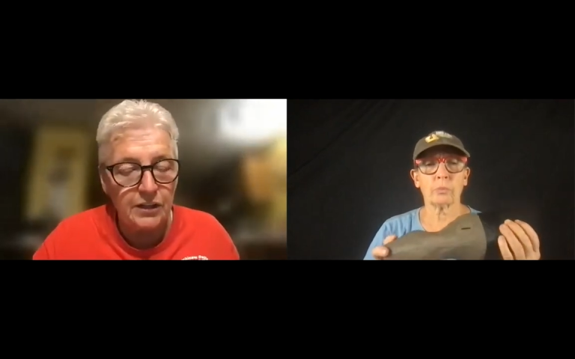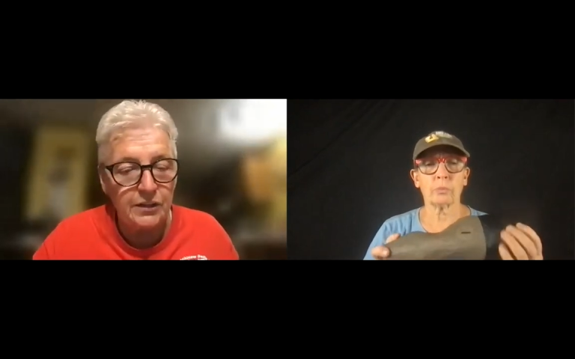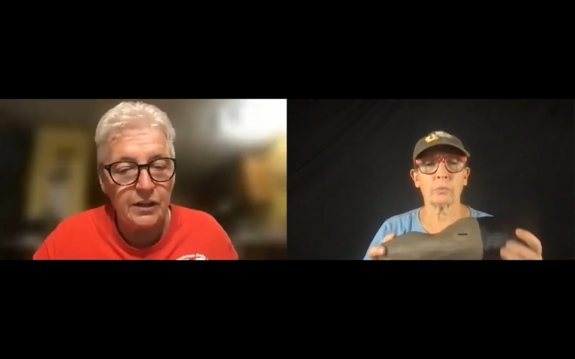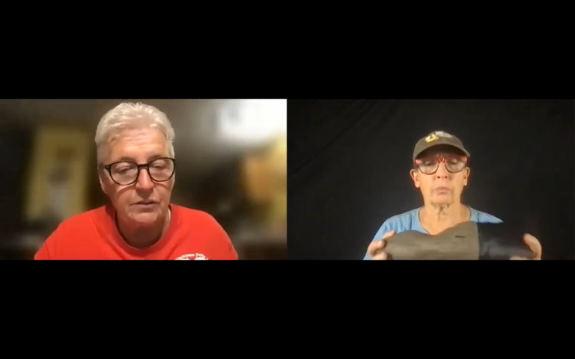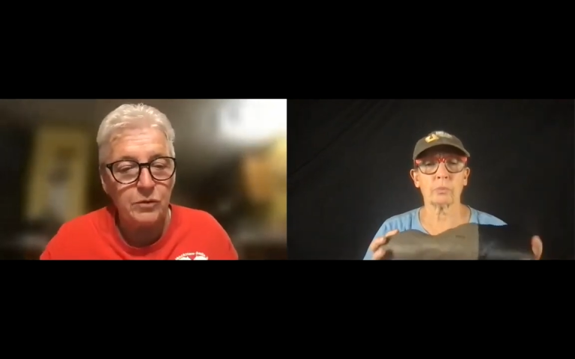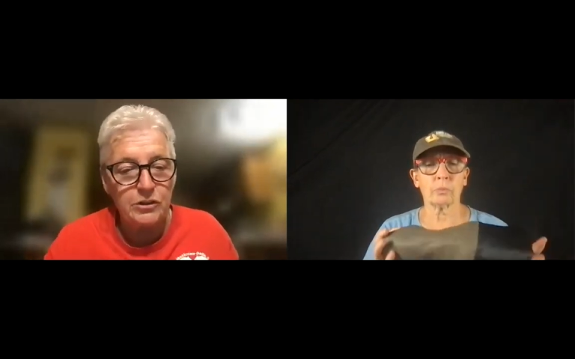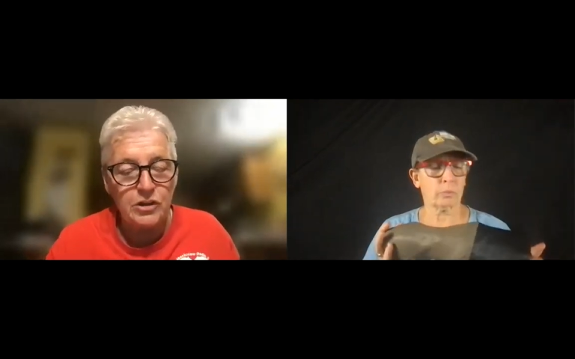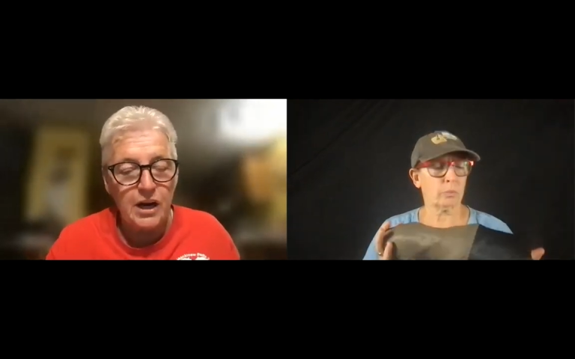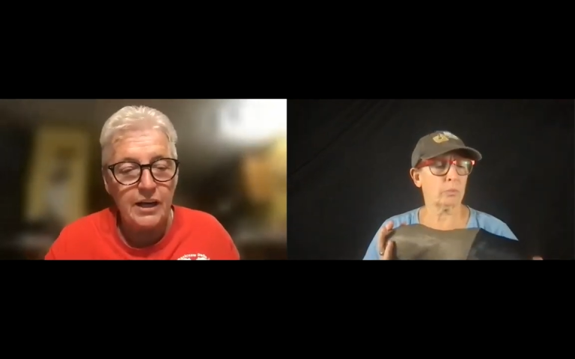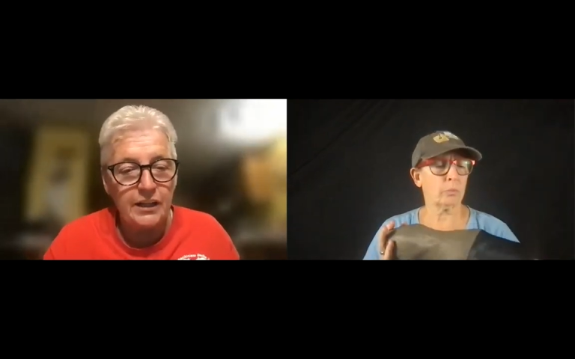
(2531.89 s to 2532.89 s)
Speaker 1: and then we
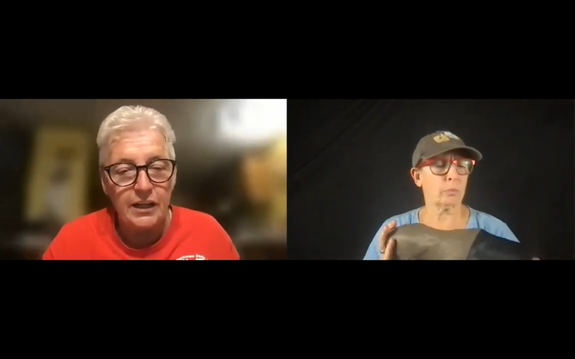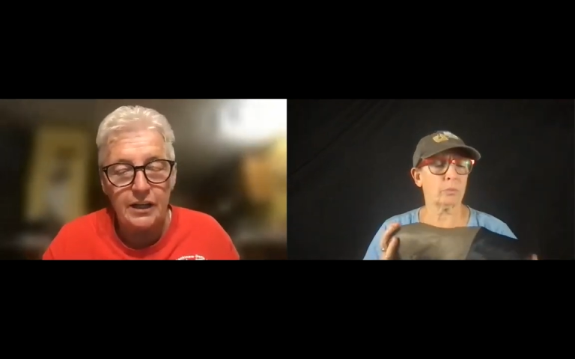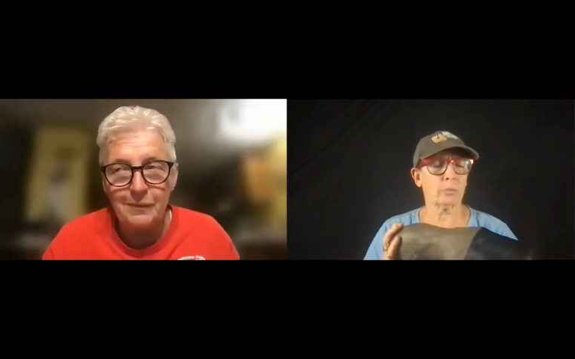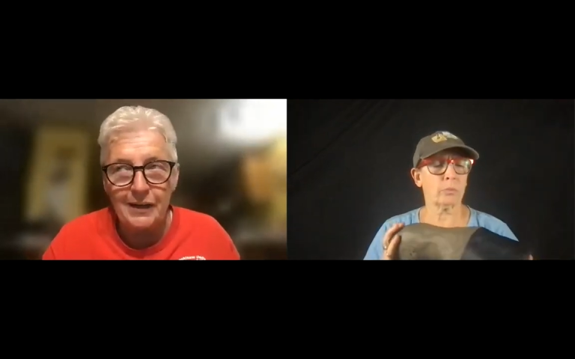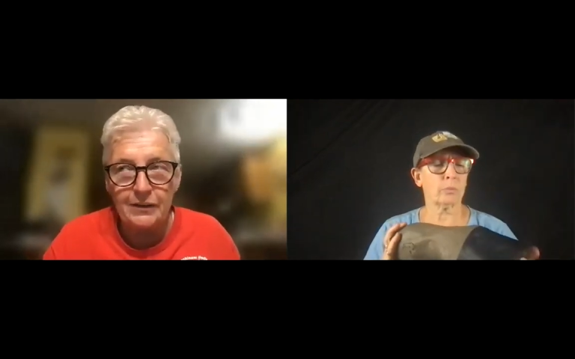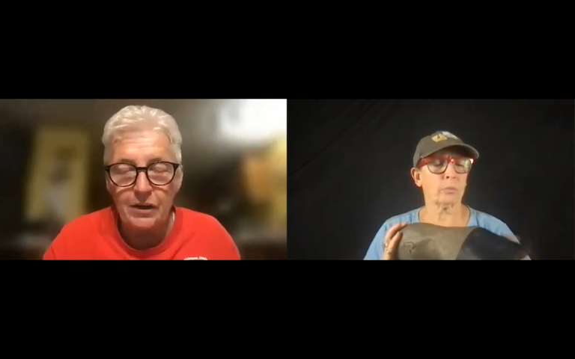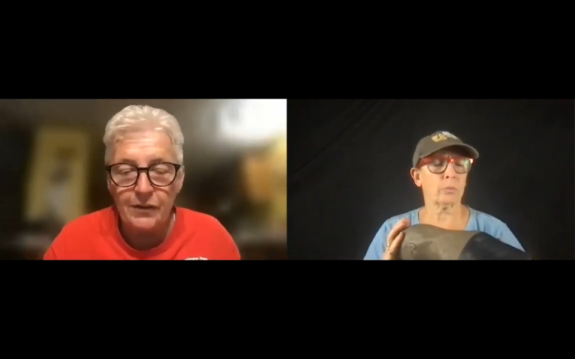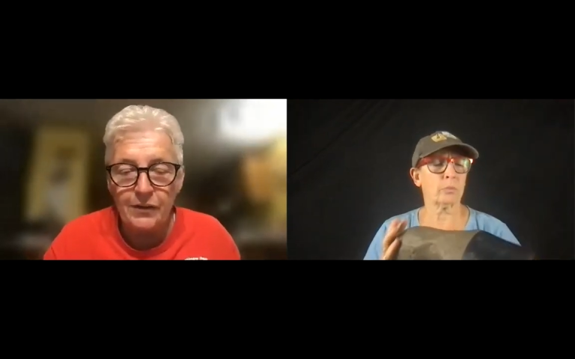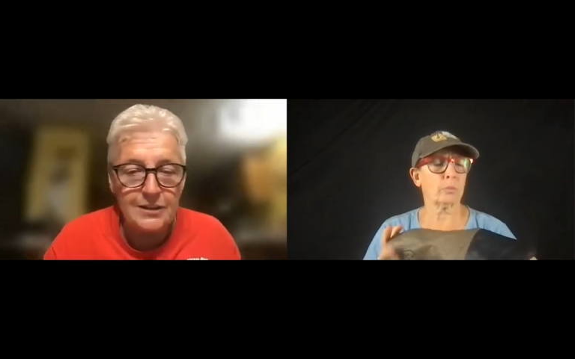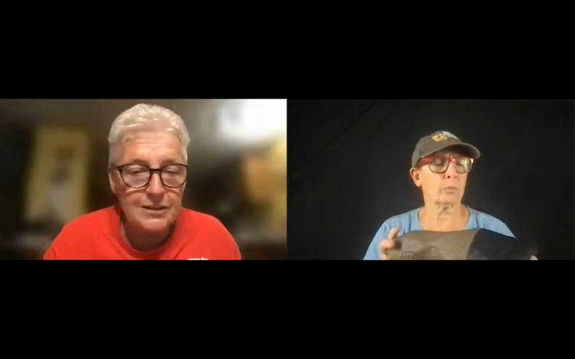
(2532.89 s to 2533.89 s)
try it again. I'm like, no,
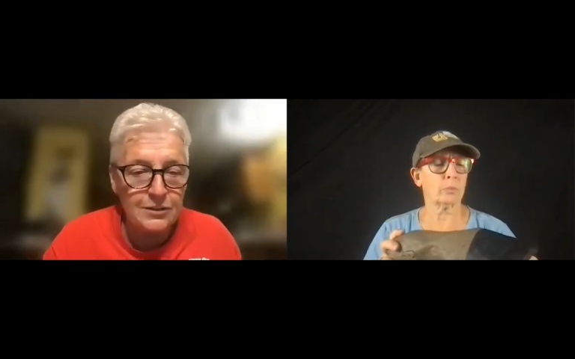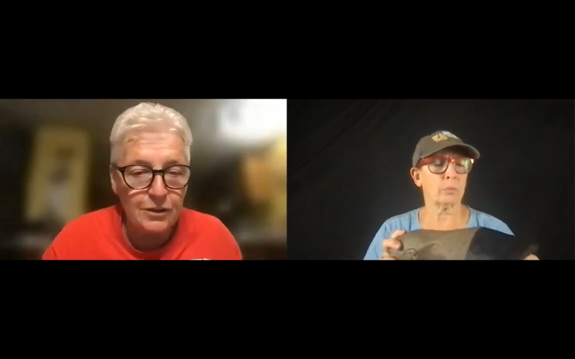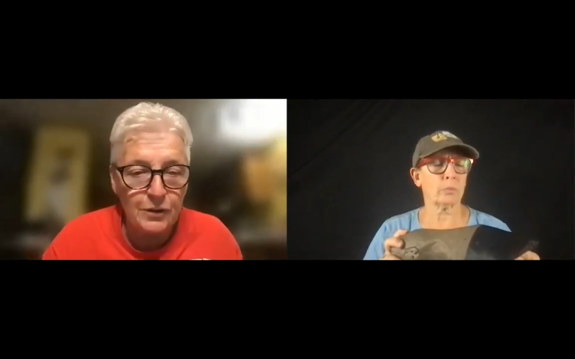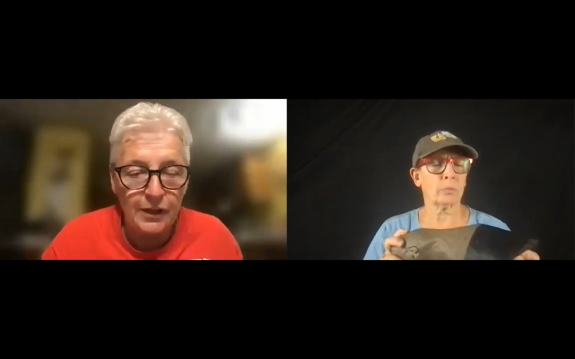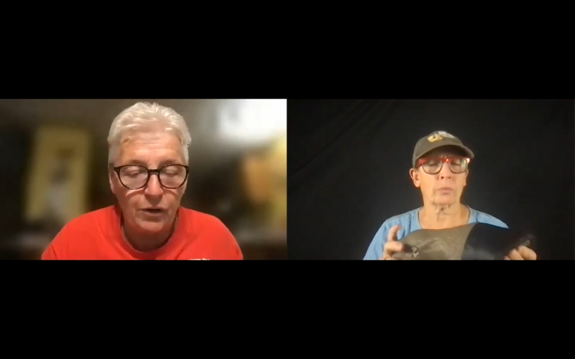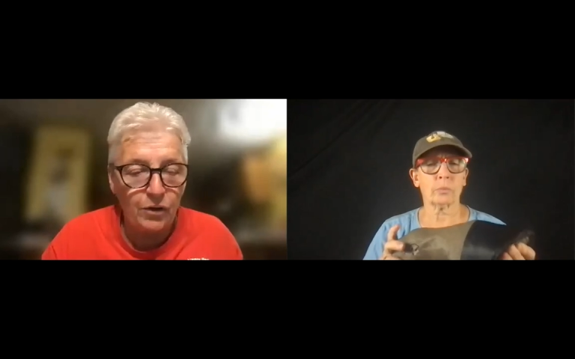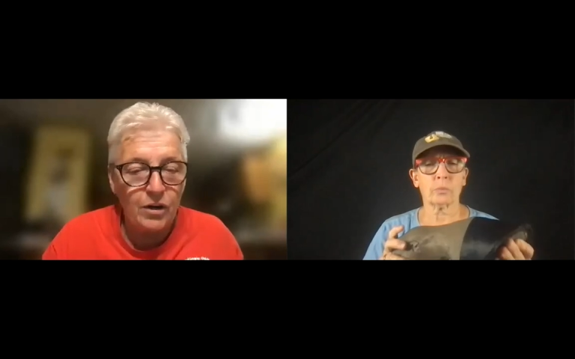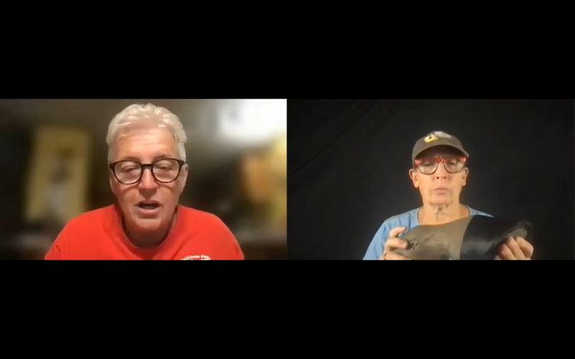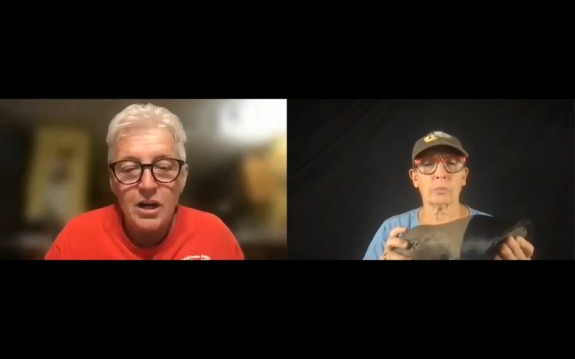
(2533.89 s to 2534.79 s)
that's too gooey, or